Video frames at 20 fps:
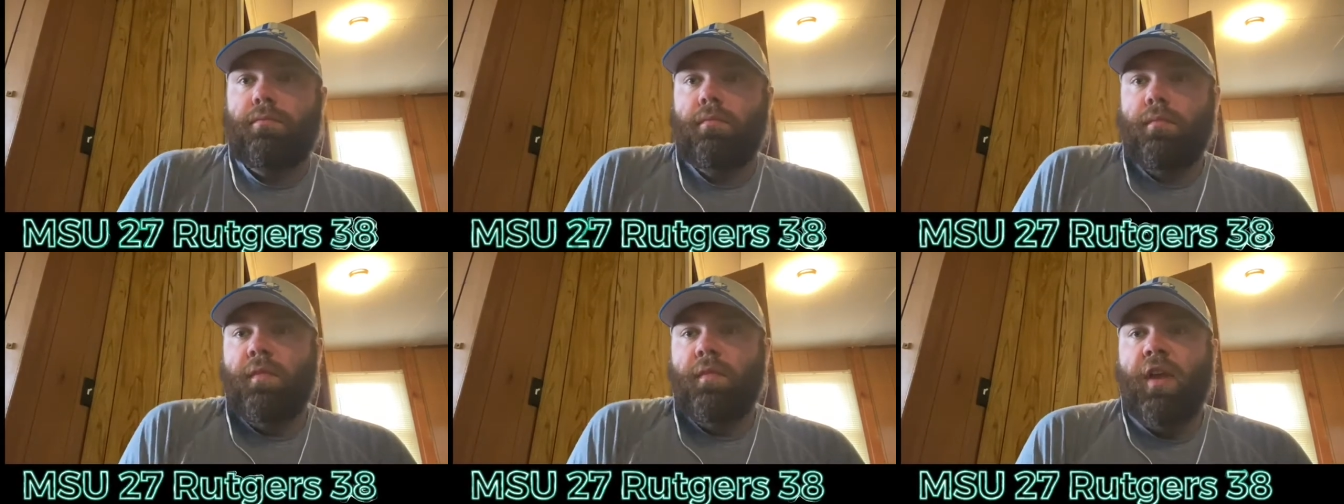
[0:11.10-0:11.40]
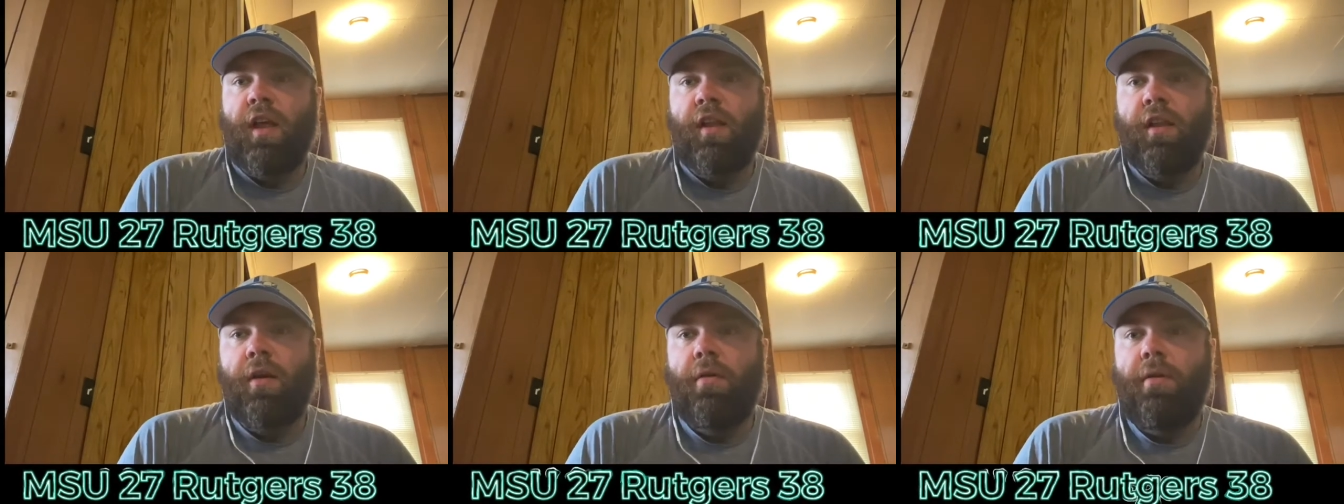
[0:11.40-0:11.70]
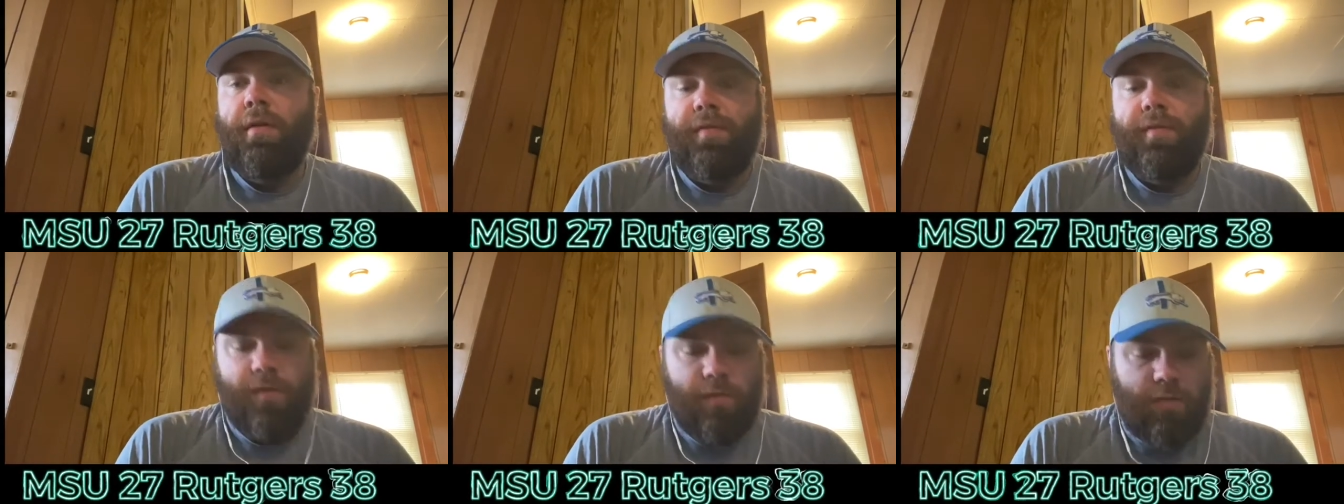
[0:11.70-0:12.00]
Hello,
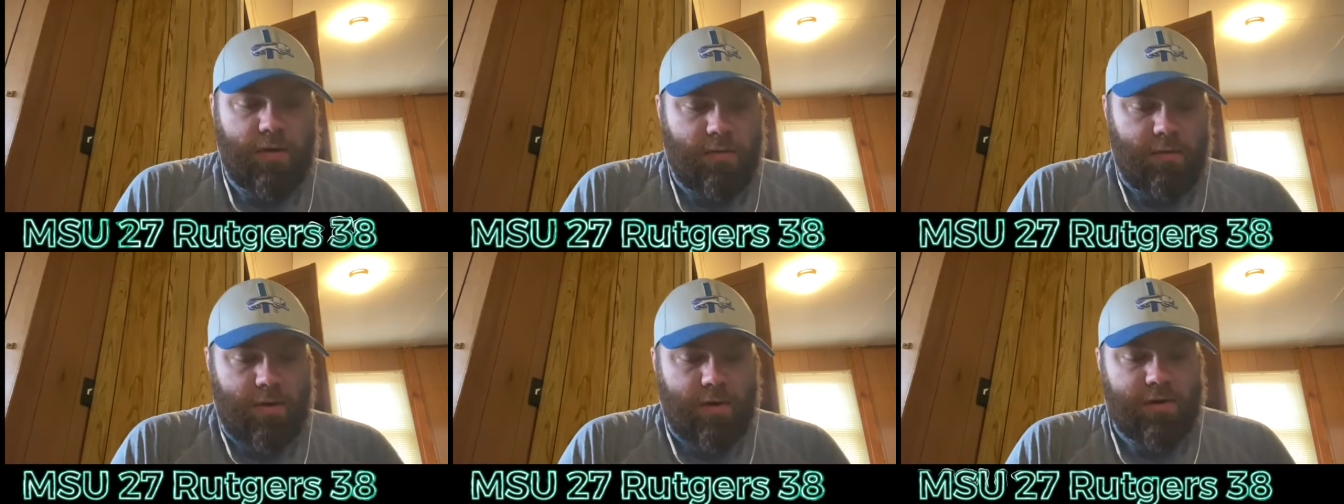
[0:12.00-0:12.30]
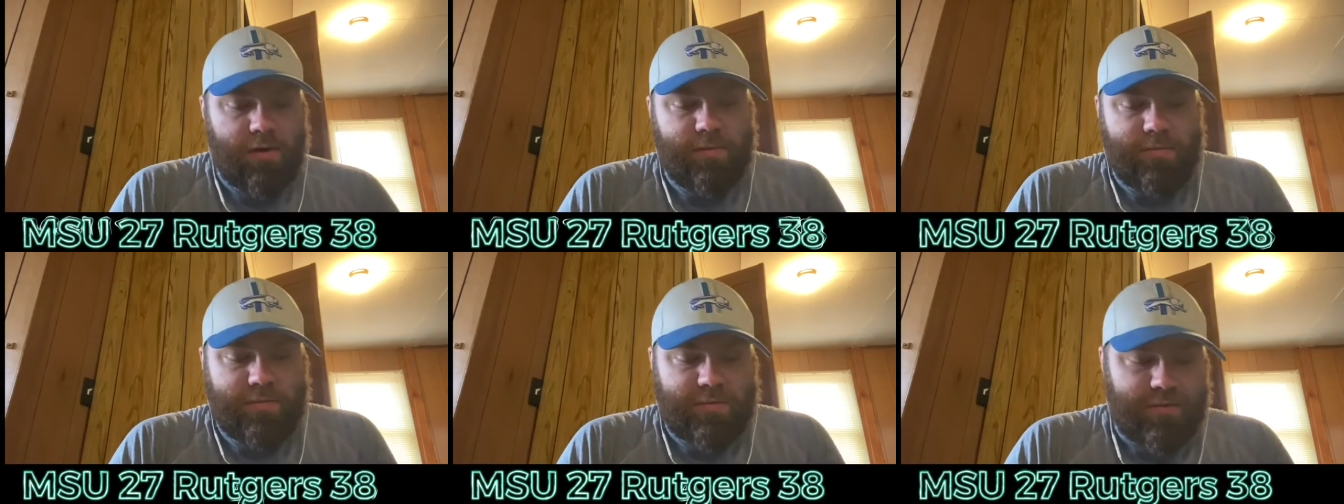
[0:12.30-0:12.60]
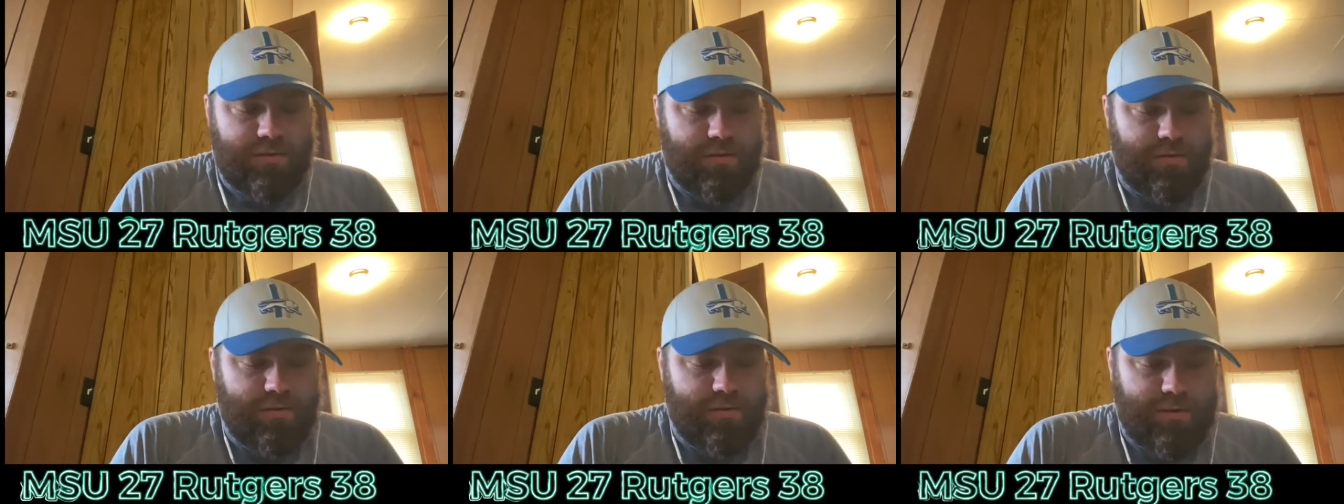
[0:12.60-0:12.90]
everyone. Welcome
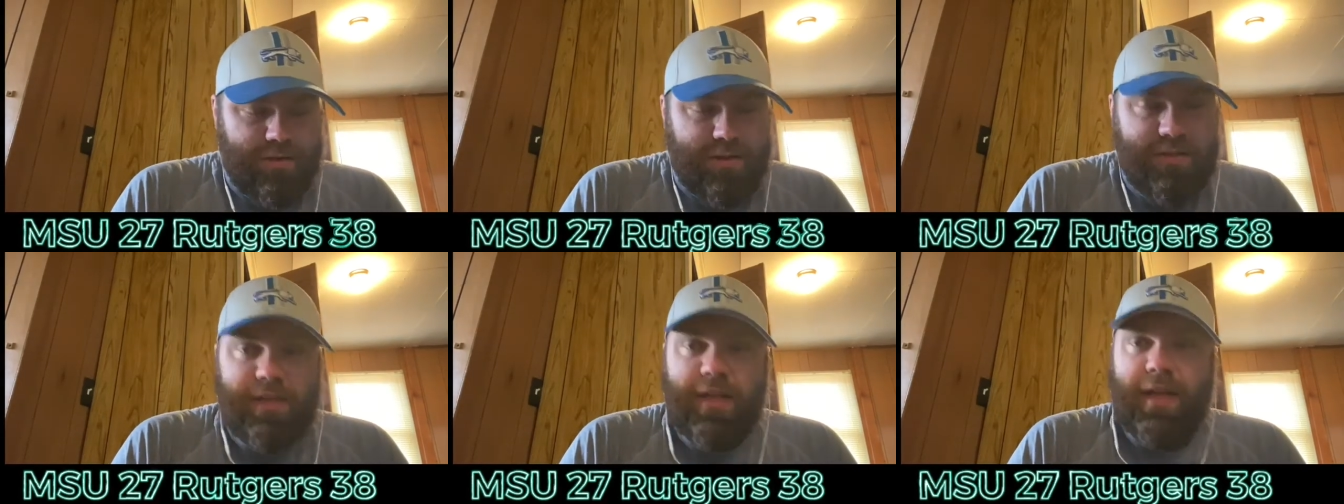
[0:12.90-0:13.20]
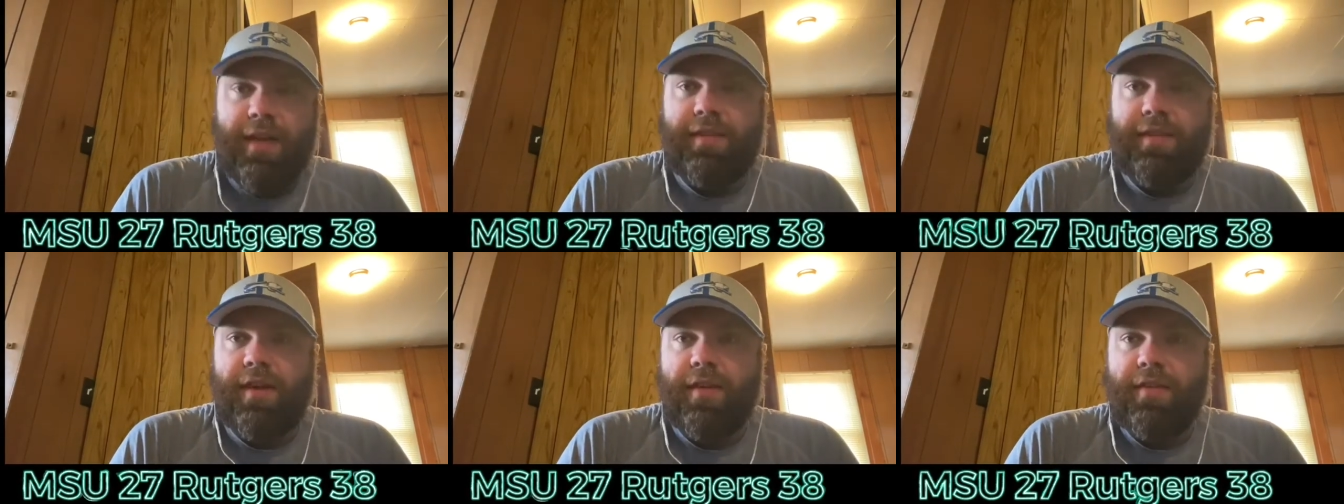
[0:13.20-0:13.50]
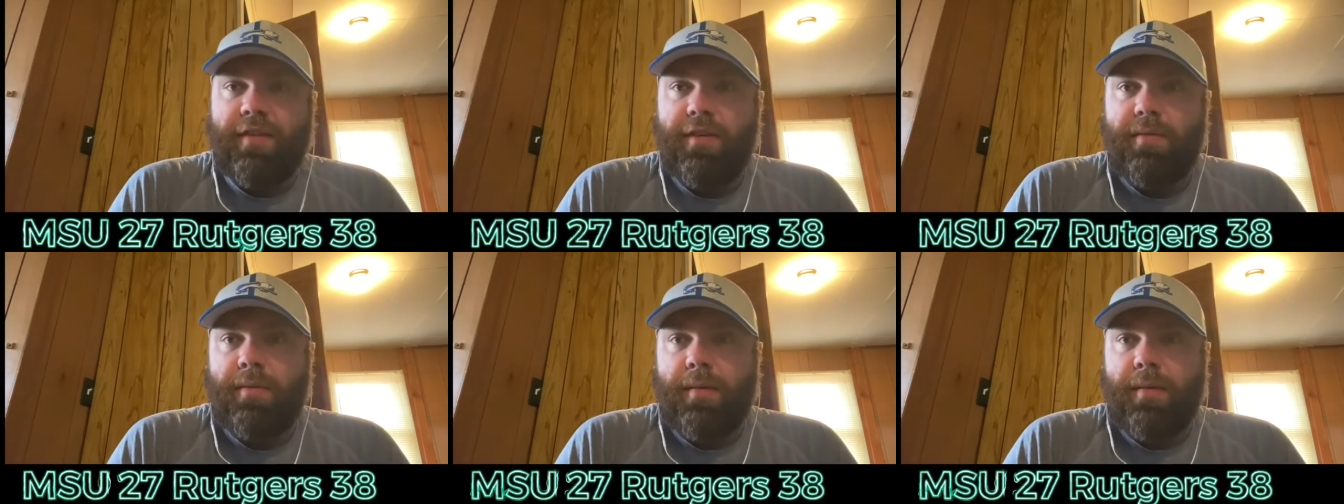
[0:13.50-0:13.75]
to This, That, and the Other,